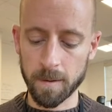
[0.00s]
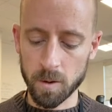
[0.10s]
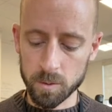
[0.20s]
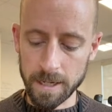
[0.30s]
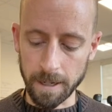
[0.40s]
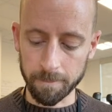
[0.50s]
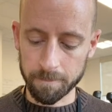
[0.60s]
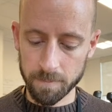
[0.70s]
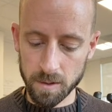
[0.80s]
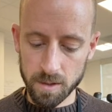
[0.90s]
Okay,
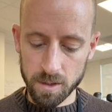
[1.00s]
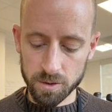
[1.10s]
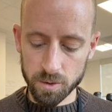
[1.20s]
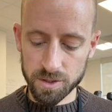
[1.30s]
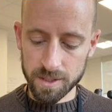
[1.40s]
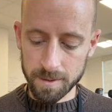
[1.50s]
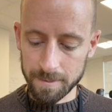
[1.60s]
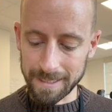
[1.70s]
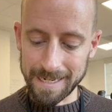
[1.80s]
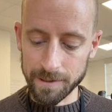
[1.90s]
so
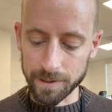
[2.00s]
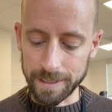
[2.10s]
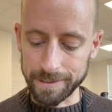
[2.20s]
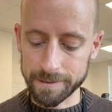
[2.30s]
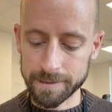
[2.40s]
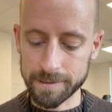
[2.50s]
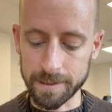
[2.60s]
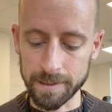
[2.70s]
similarity, let's see.